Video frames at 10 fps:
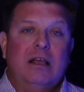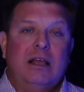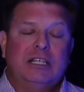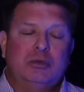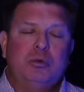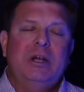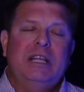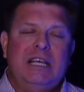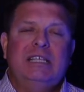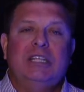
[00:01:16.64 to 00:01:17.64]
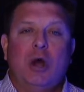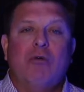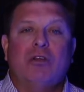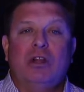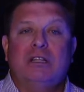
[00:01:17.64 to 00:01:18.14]
it's really easy to
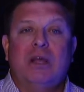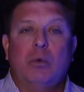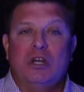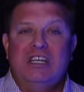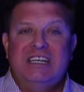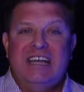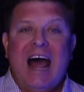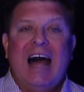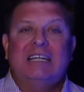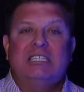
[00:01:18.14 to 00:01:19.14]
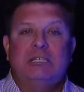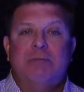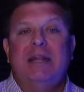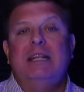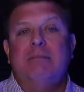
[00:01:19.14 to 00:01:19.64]
overlook that we're not
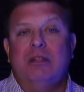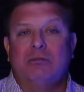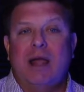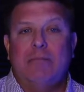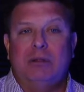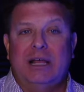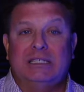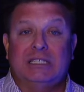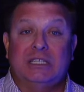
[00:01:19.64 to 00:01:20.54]
spending them in the right places.